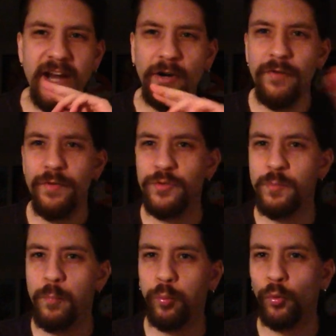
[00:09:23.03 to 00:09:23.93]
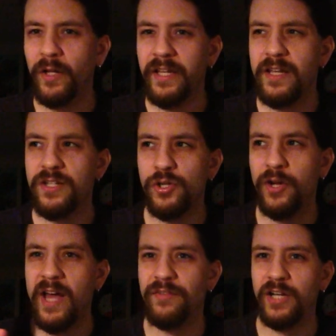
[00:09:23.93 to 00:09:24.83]
I don't know if it was brilliant or
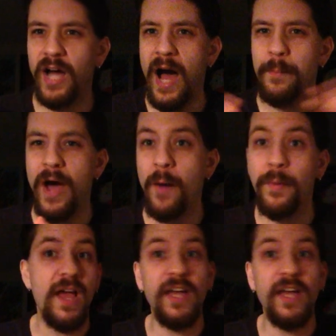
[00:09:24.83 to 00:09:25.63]
kind of a cop-out, but it,